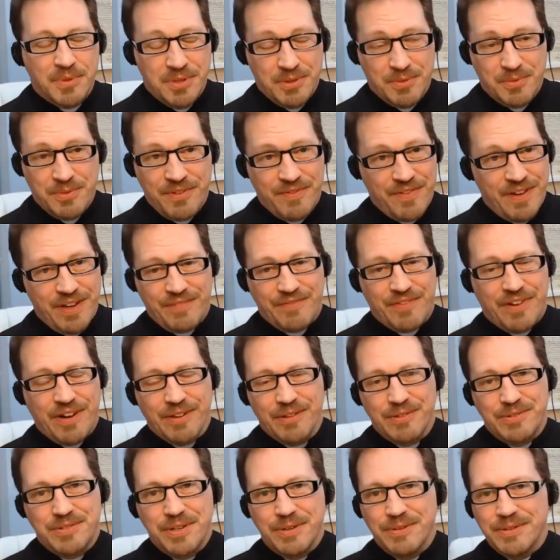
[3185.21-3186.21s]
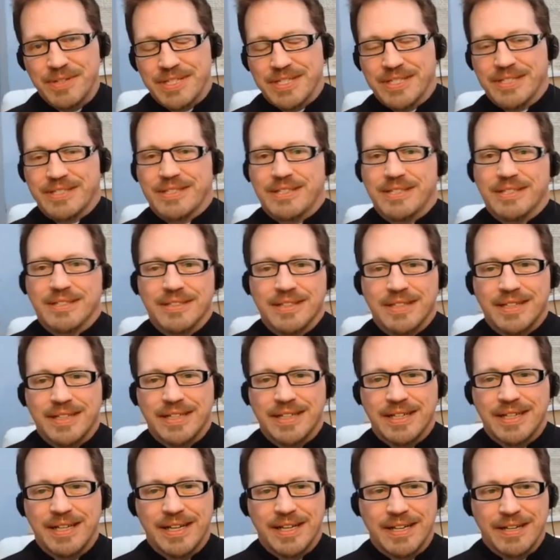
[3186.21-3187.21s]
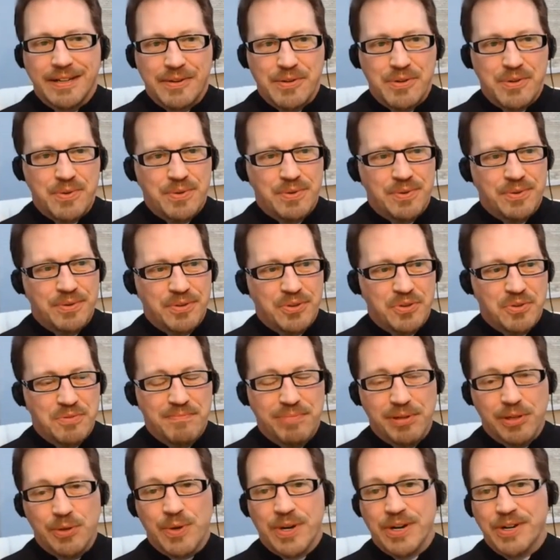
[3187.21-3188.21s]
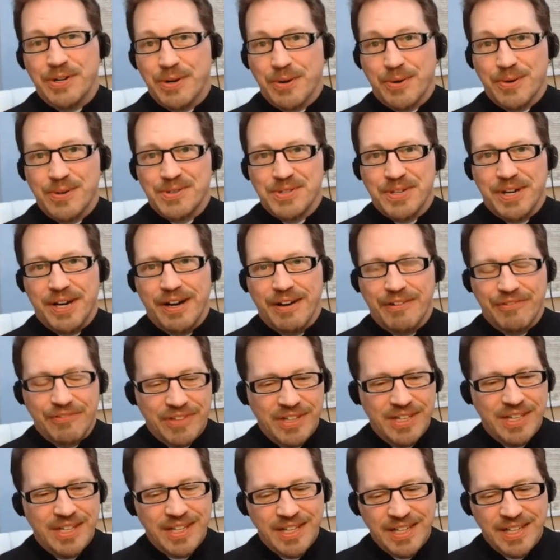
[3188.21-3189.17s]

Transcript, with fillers: We've had Father Tony on there, nice, who blew our doors off.